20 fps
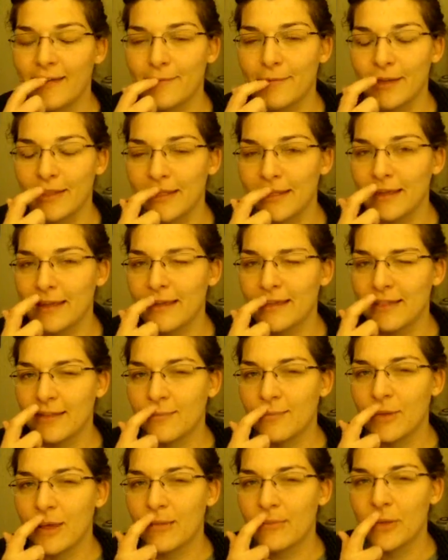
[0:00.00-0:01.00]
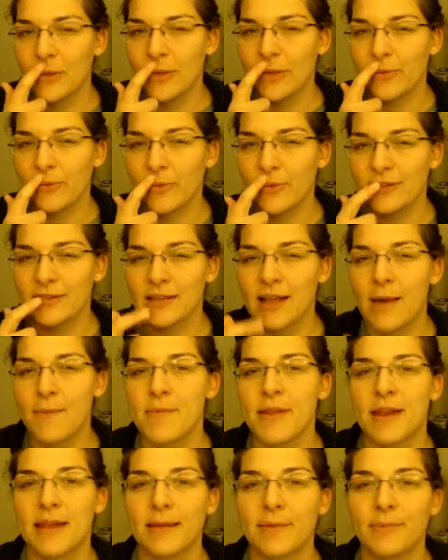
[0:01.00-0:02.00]
We think that maybe this one's
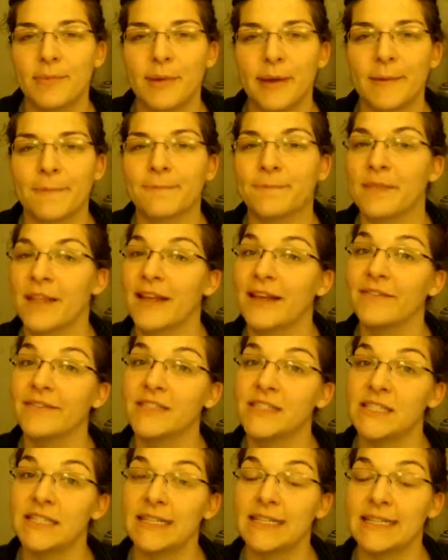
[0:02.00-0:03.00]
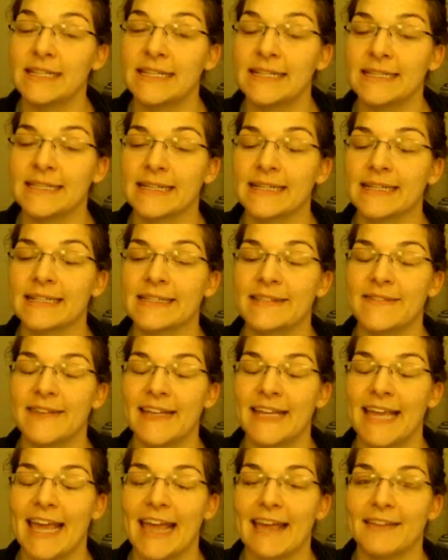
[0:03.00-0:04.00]
coming in, but haven't seen any signs of
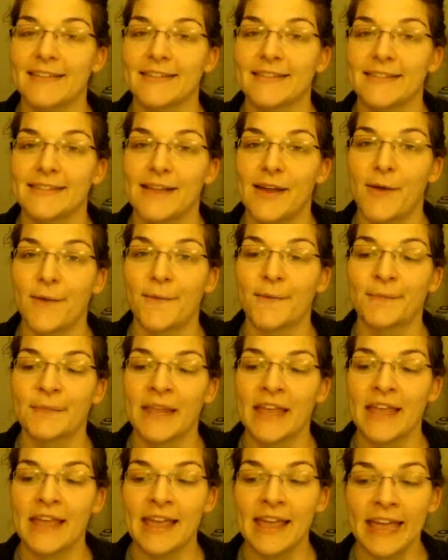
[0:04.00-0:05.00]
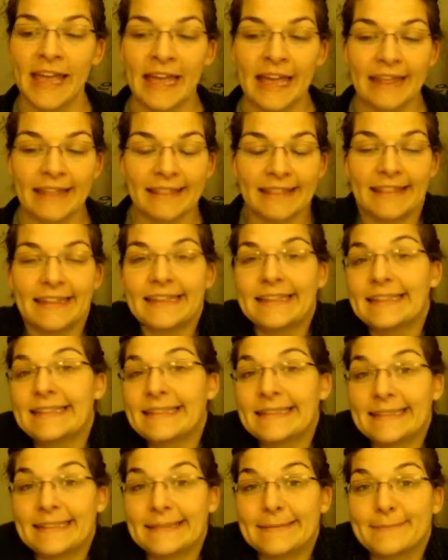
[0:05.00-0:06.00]
it yet. So
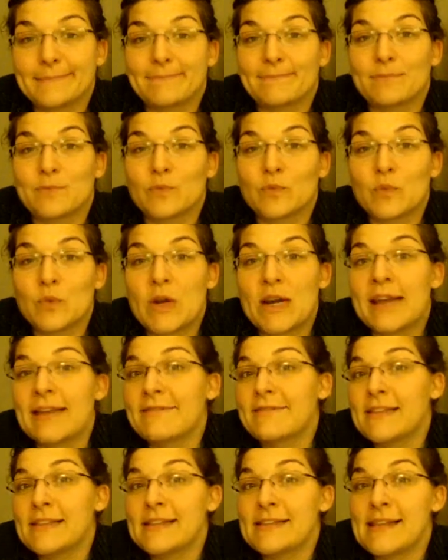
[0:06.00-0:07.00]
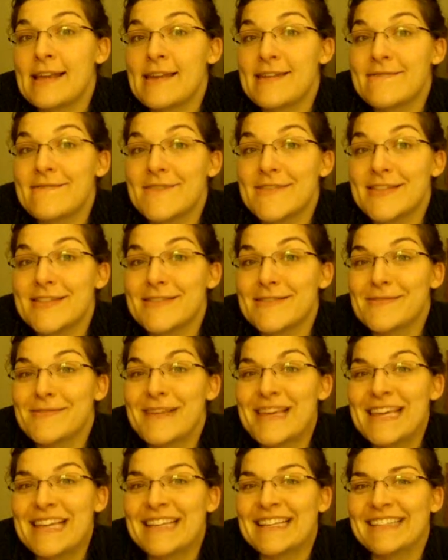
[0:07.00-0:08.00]
that's what I have to say for this
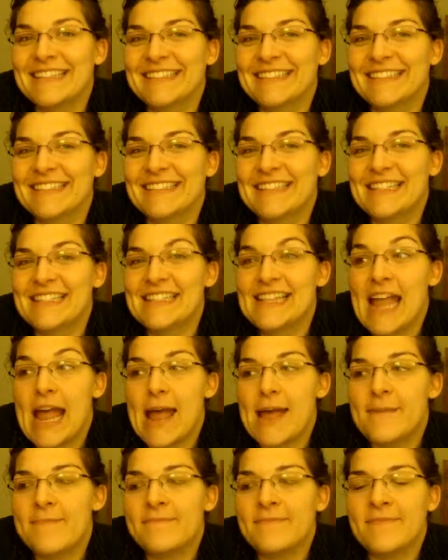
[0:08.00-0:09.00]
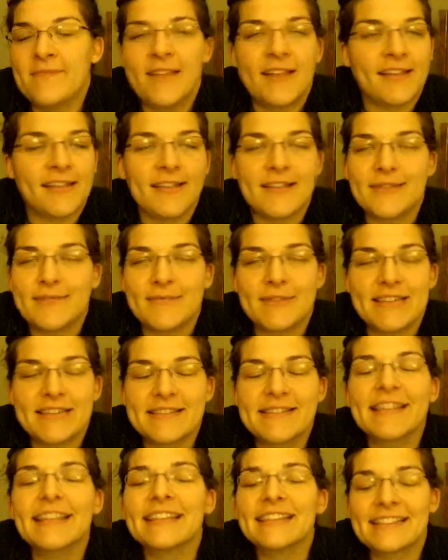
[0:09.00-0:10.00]
week. This time, not this week,
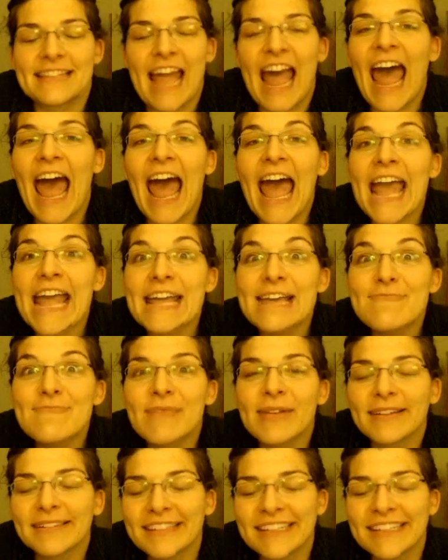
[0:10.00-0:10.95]
this time.